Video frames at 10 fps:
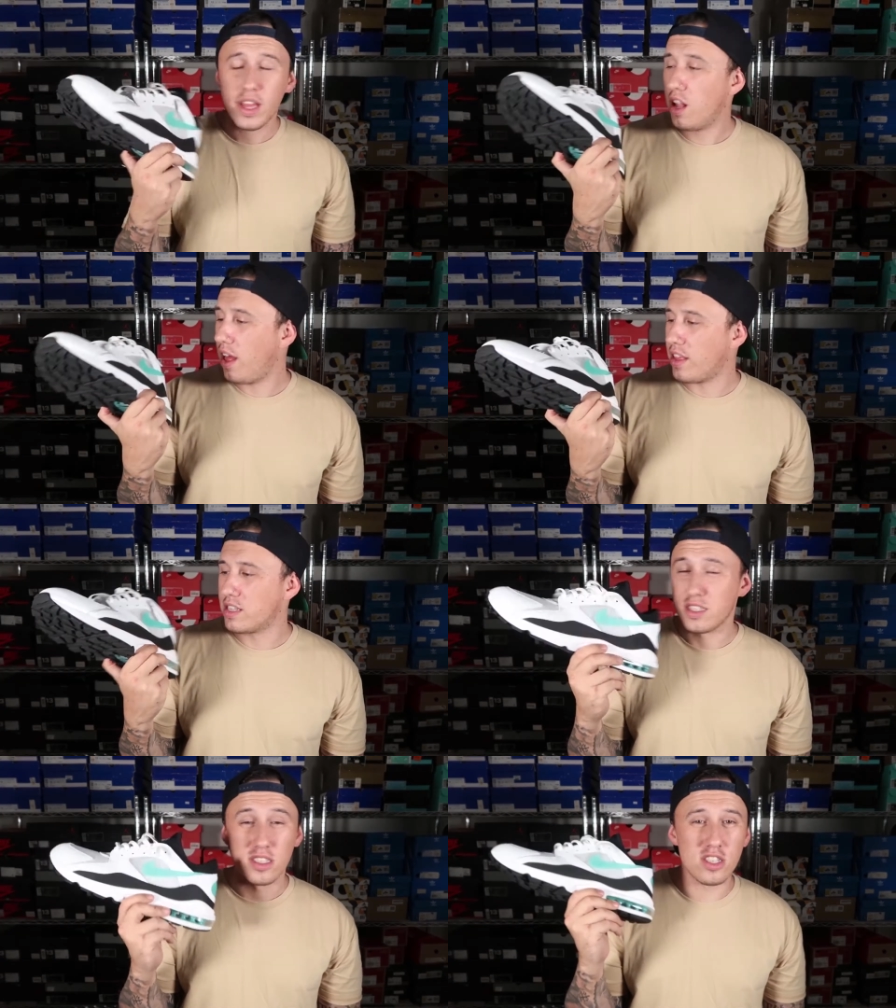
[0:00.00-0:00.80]
Thing like
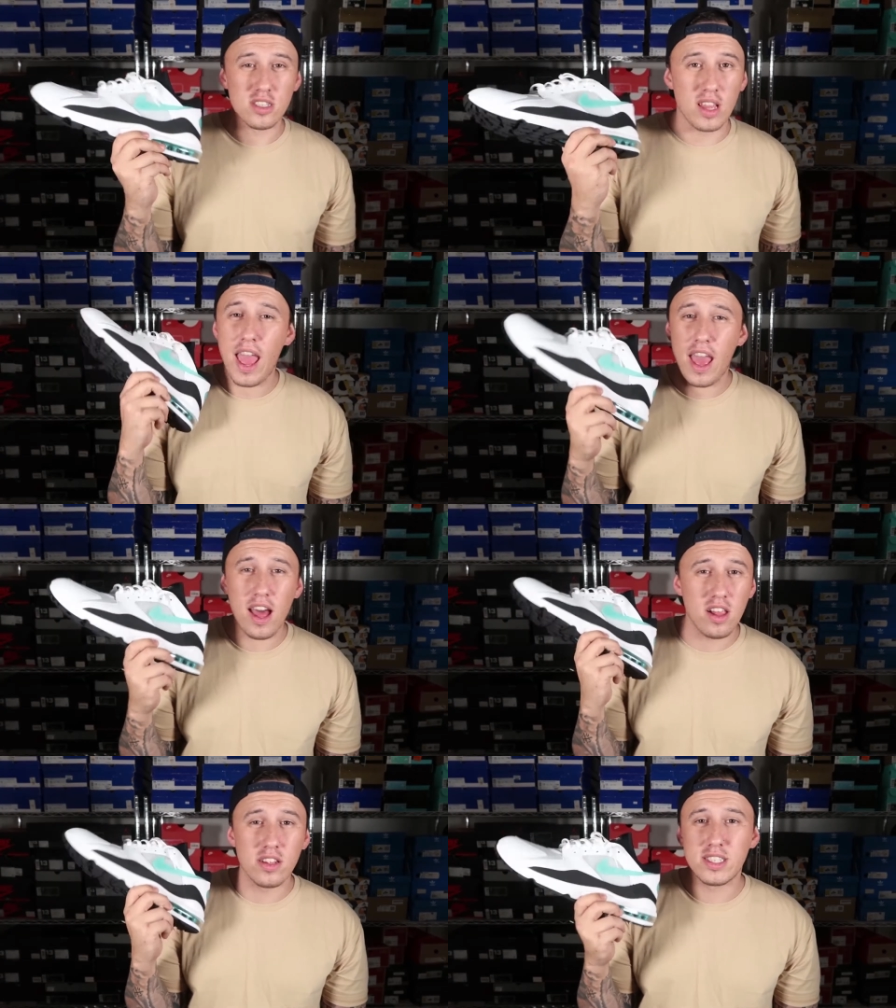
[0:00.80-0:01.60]
this is just
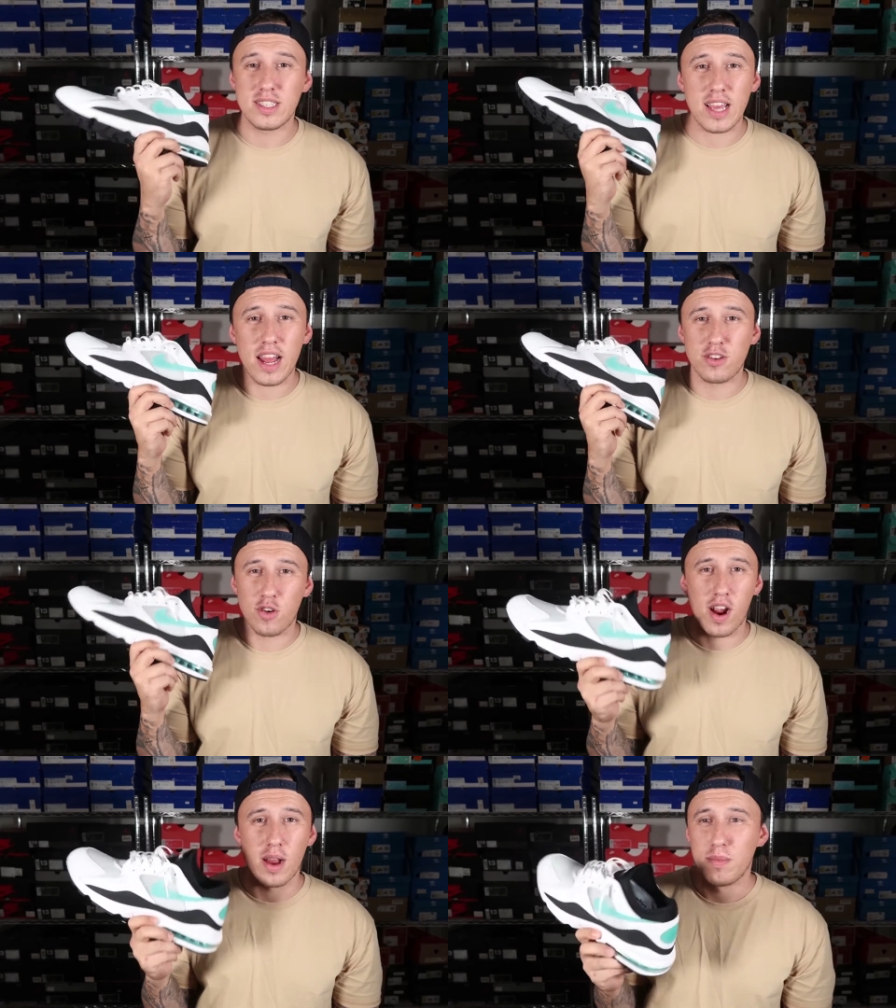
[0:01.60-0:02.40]
hell dad
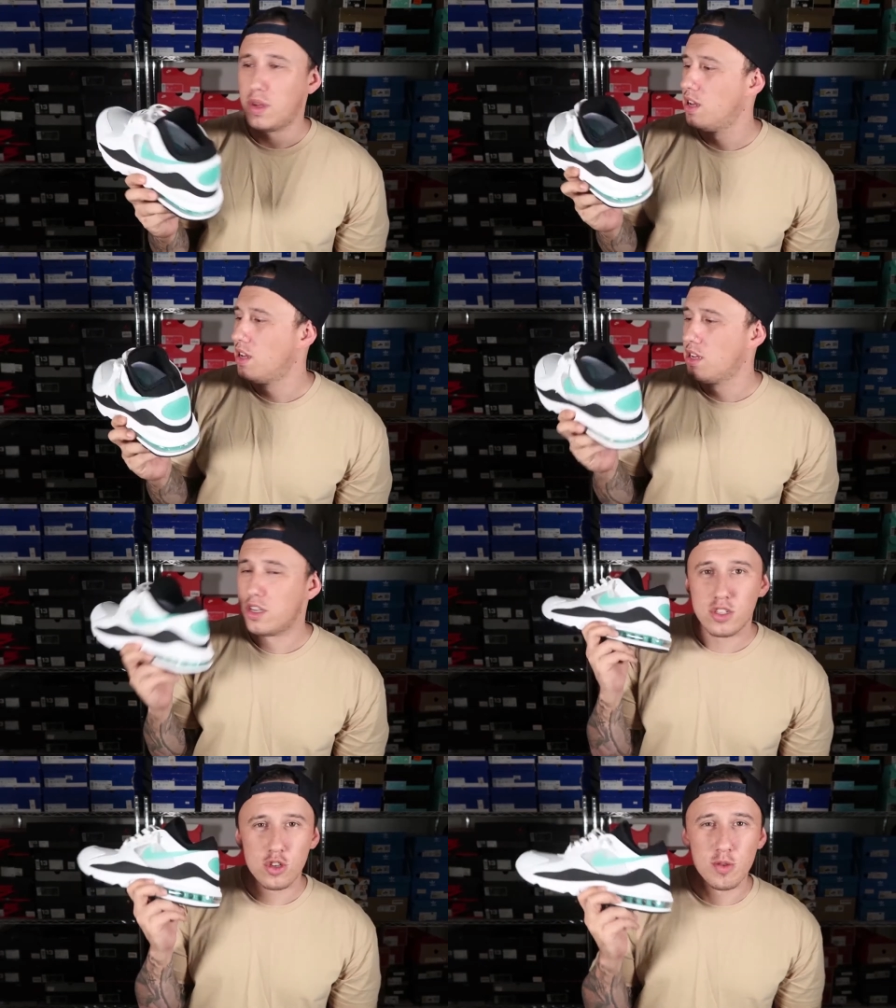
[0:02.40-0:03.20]
crap.
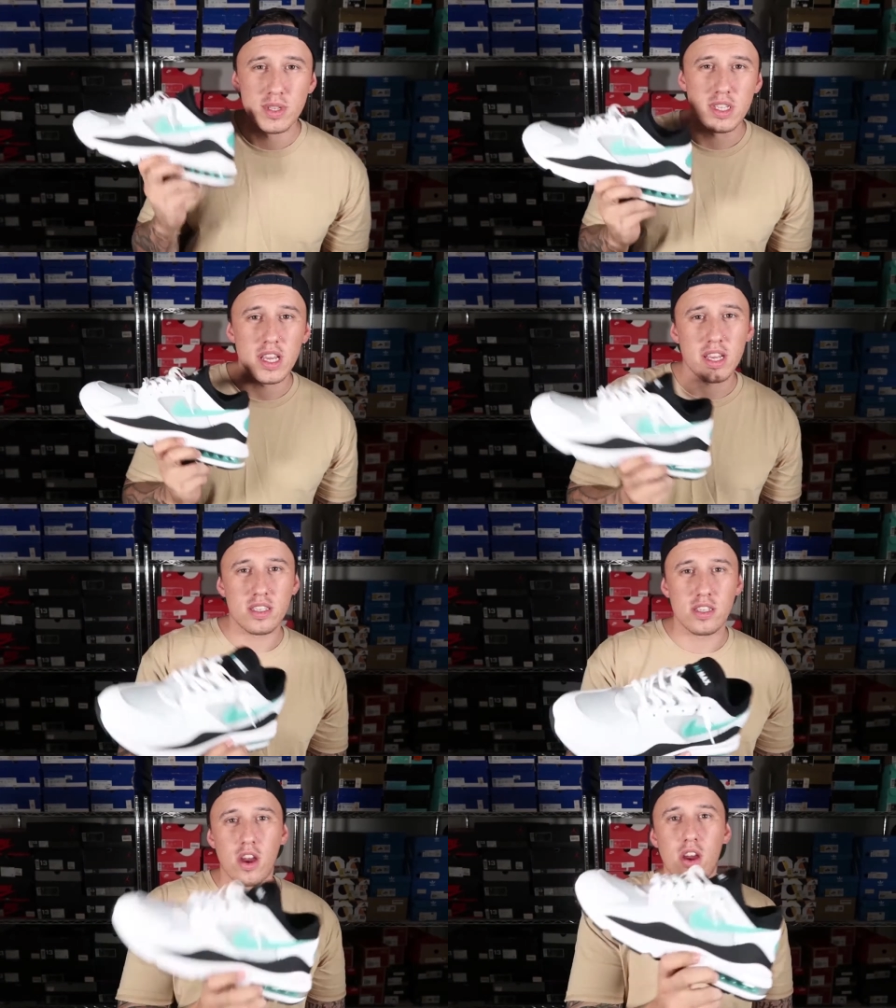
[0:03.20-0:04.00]
Super sick,
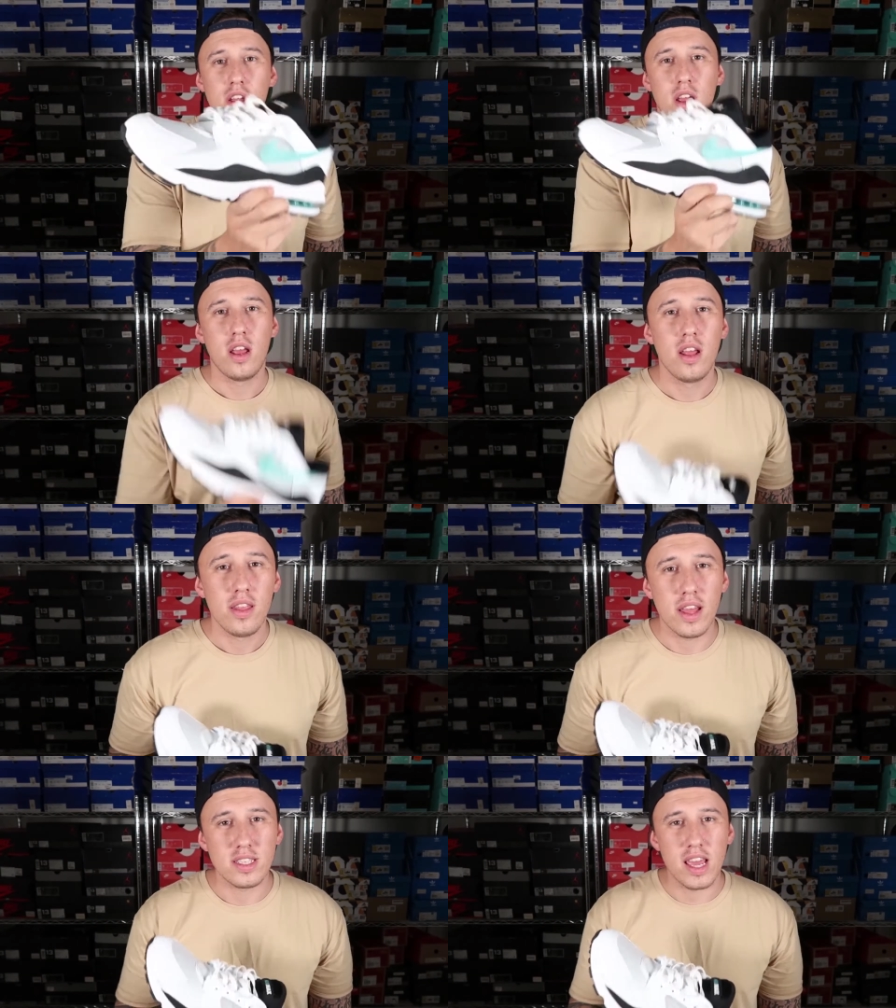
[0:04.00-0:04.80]
so
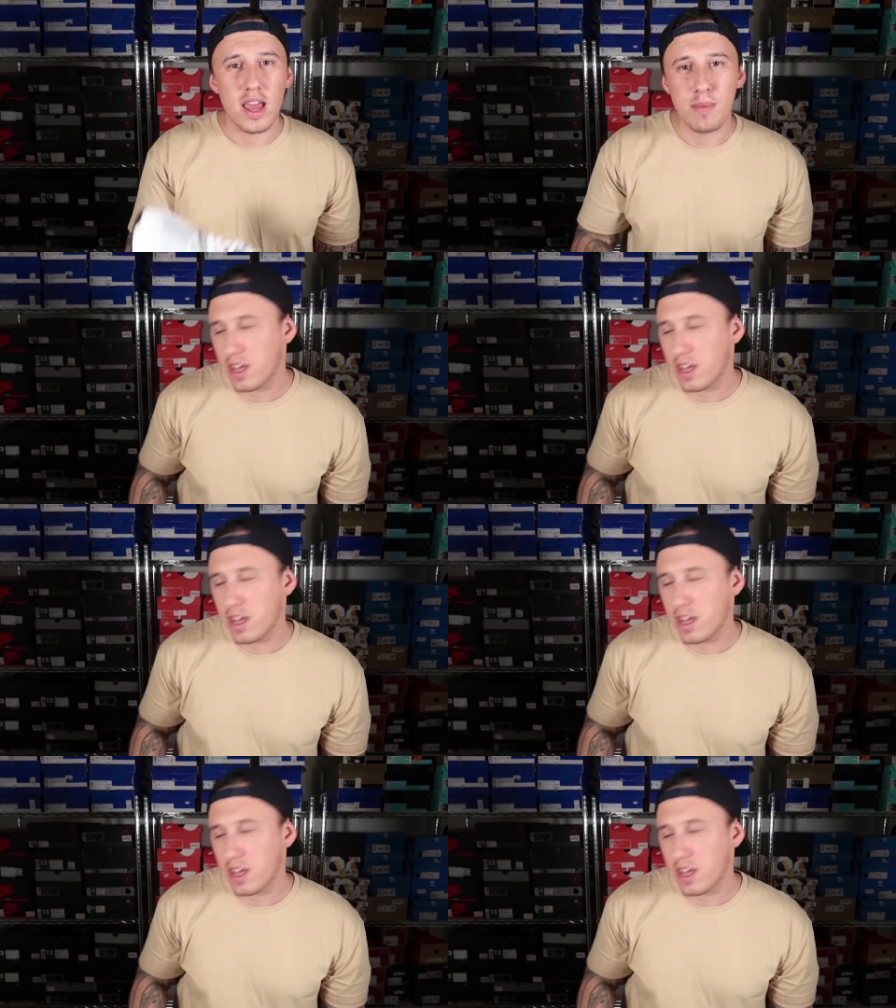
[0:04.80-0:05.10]
that's the Air